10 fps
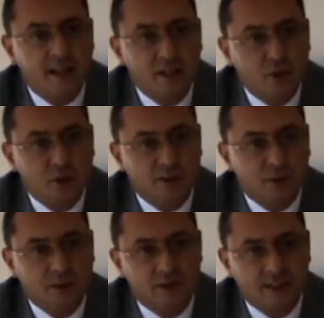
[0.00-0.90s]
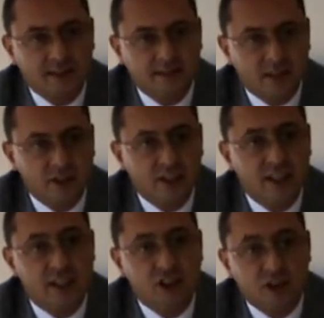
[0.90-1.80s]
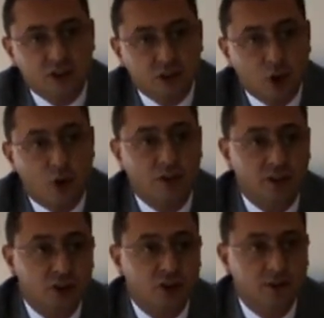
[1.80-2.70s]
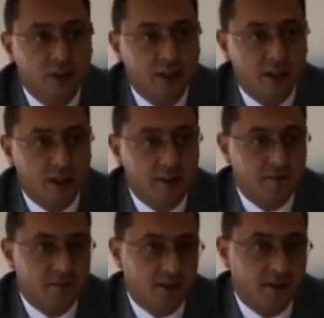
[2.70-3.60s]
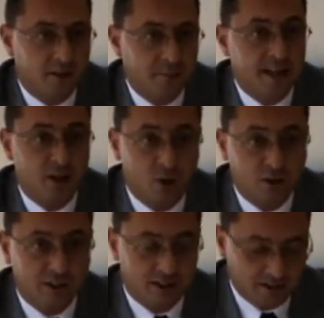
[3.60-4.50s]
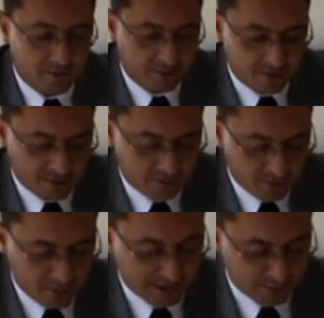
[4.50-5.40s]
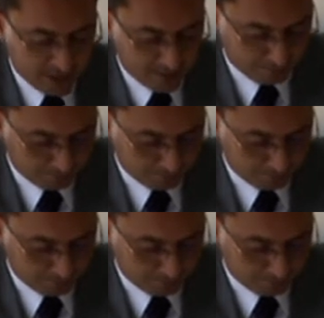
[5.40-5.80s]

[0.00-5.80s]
in order to address an alleged shortage of uh, banknotes and of uh, base money.